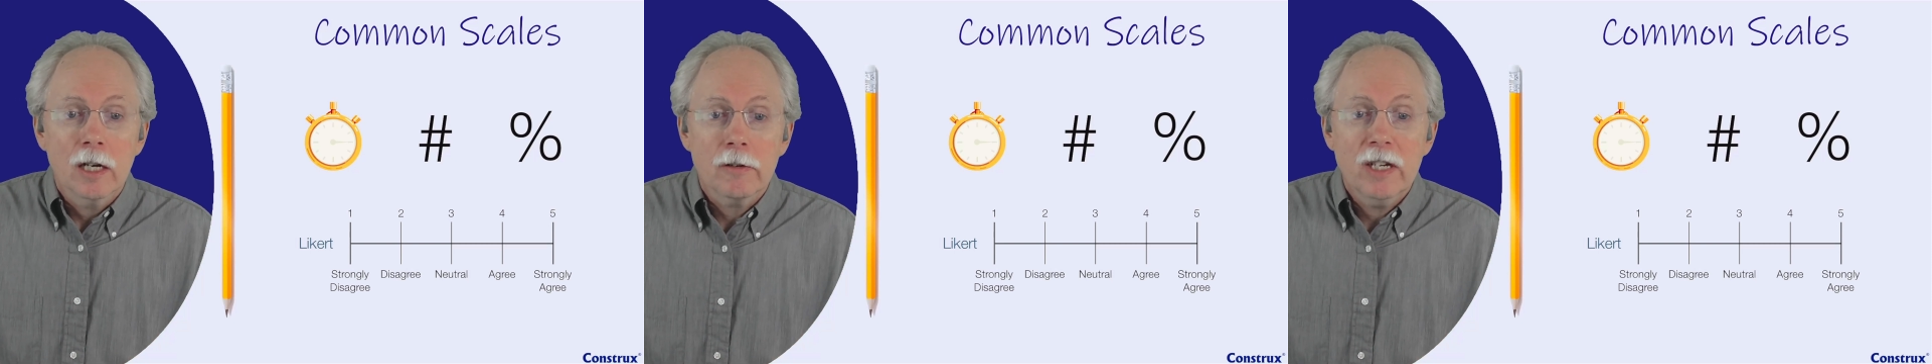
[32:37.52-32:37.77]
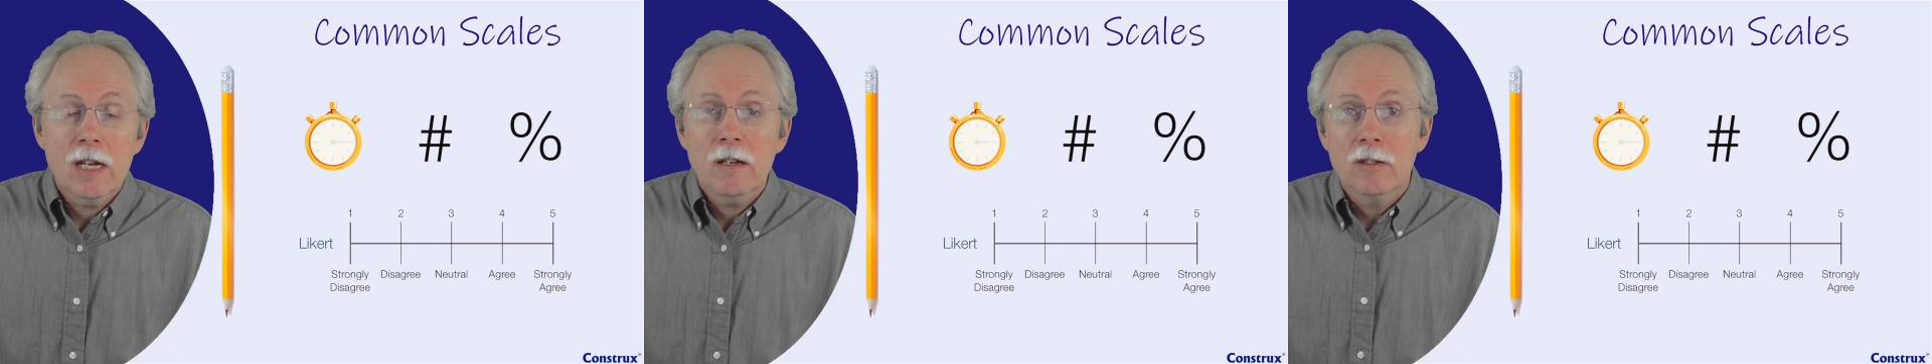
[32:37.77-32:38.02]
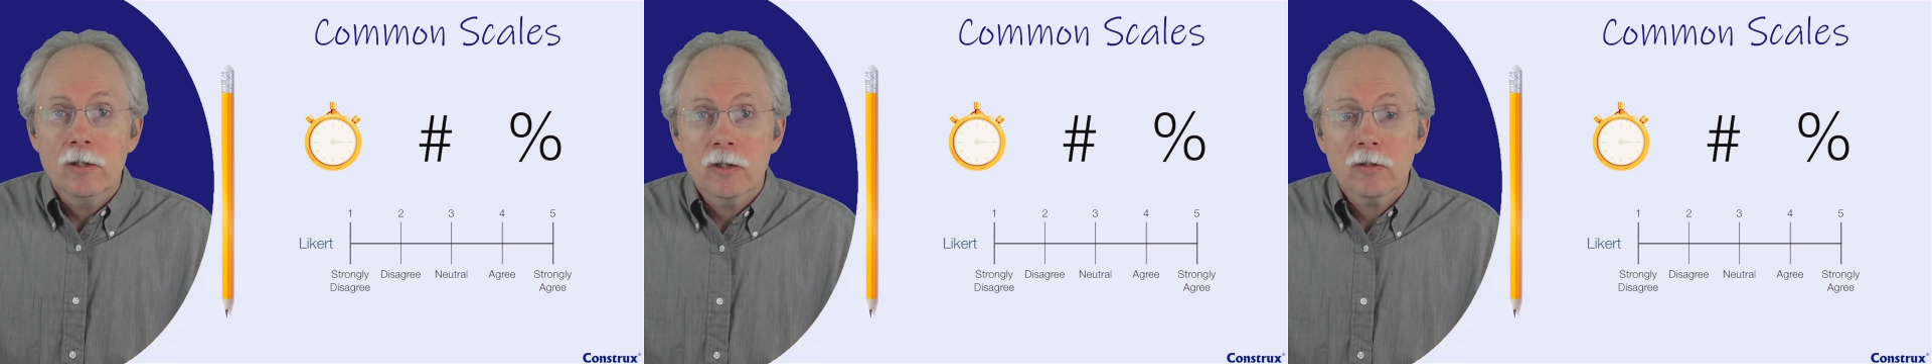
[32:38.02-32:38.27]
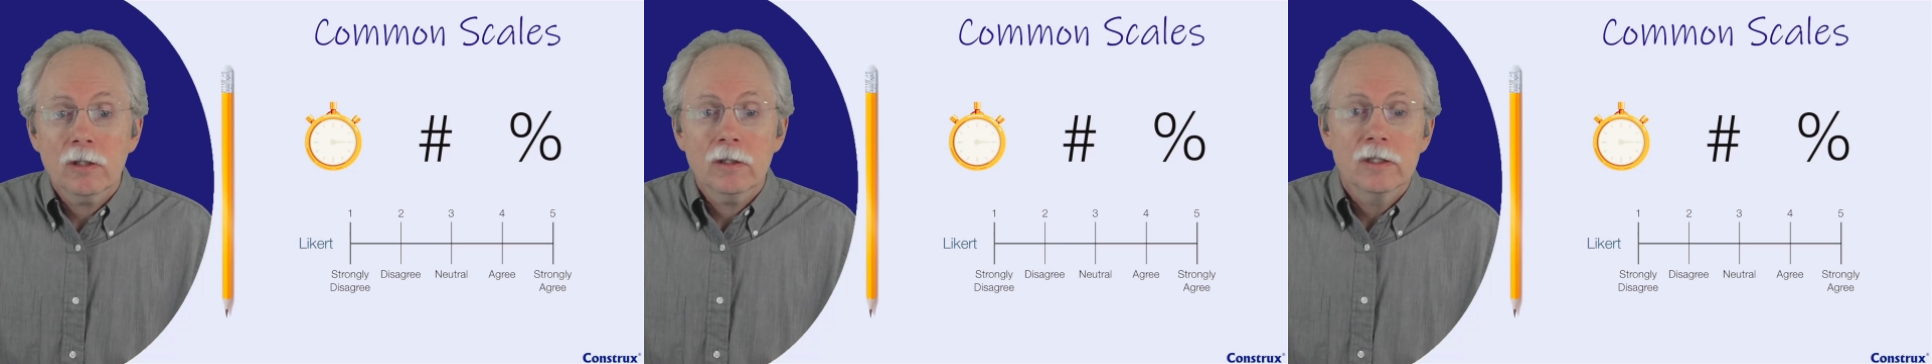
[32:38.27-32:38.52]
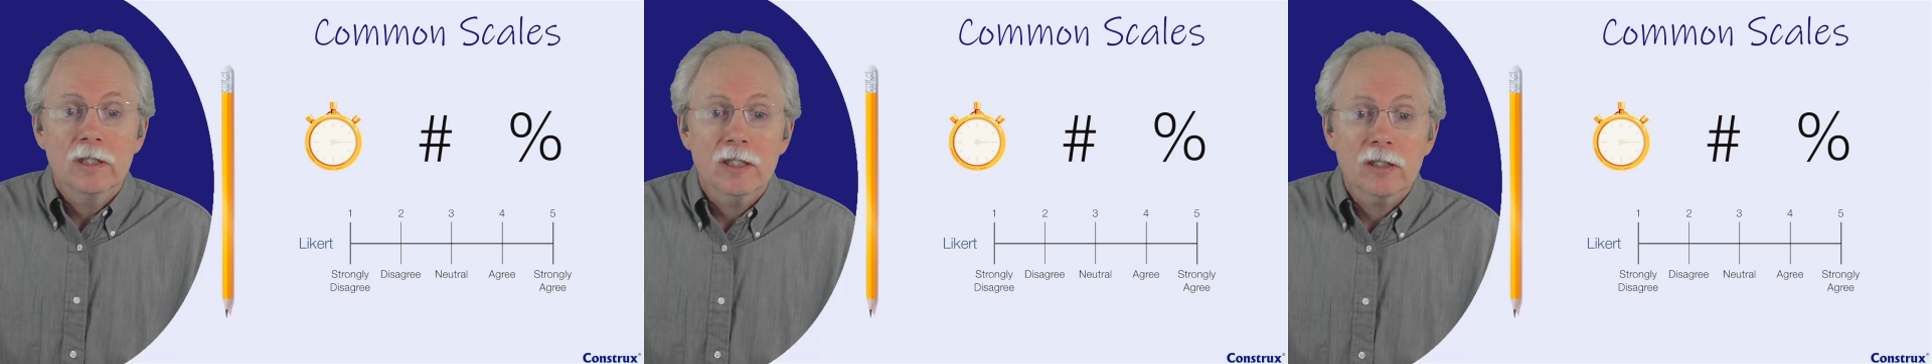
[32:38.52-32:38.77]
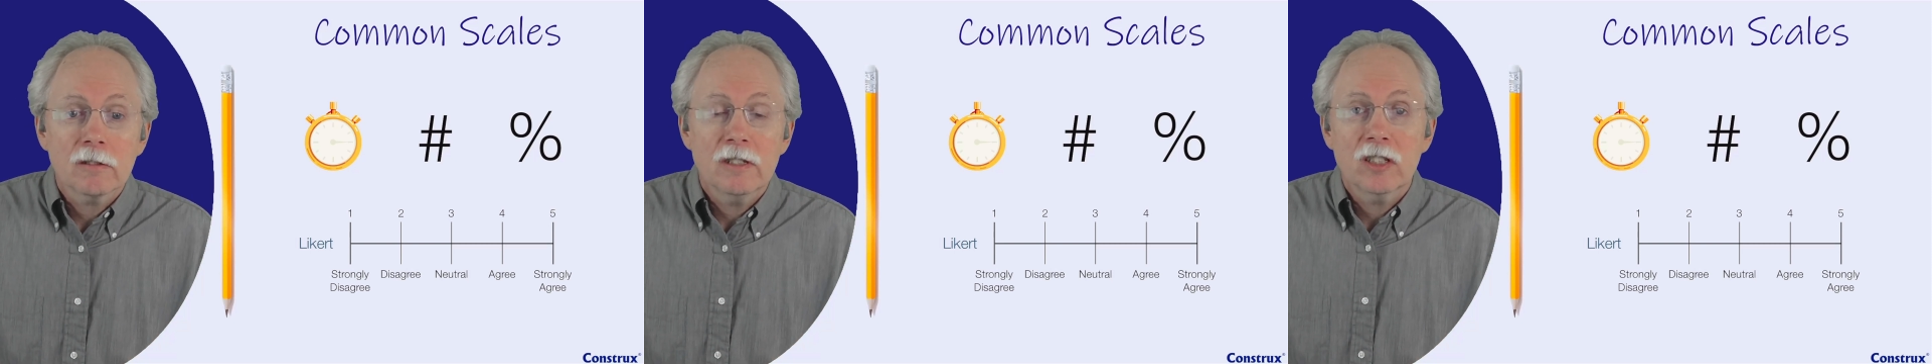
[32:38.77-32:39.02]
Agree, neutral,
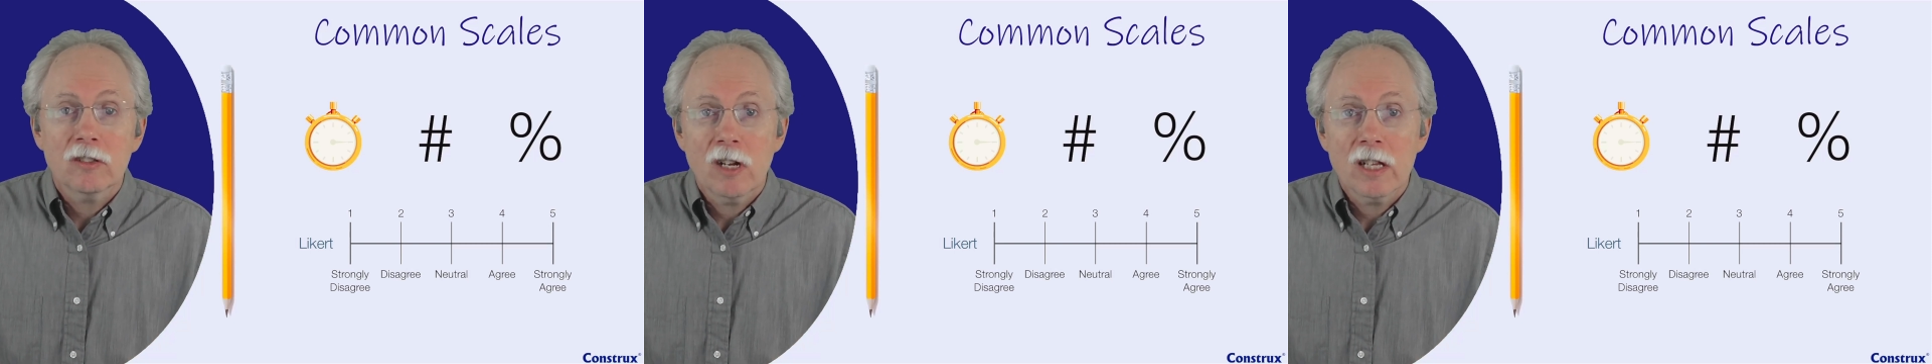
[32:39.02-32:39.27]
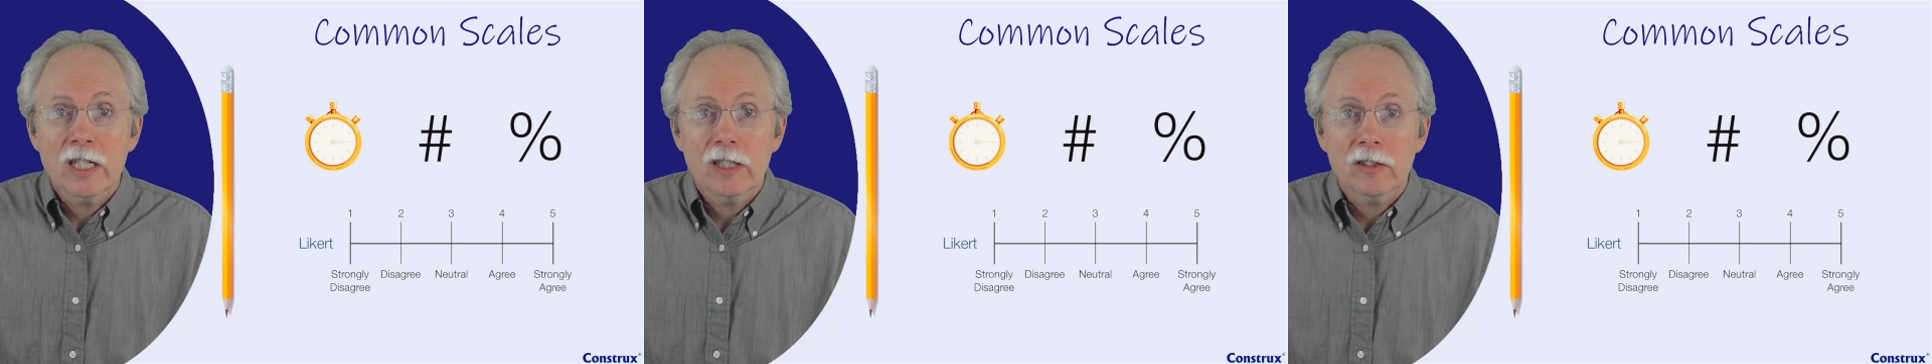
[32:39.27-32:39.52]
disagree, strongly